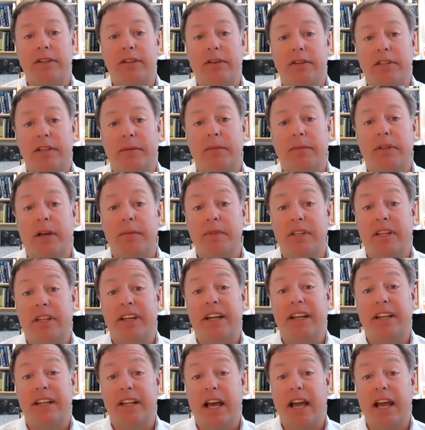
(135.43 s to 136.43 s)
or sometimes
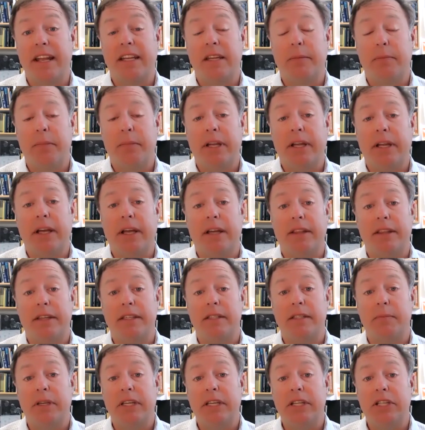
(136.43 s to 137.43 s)
late at night, depending on the
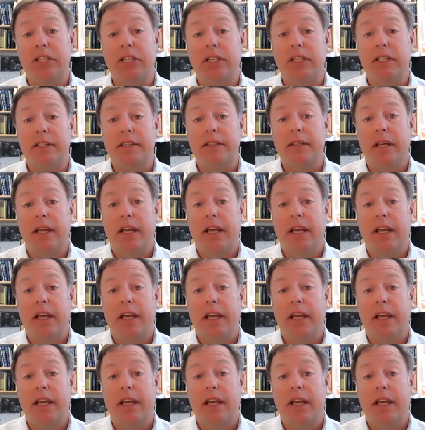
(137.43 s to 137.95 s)
species.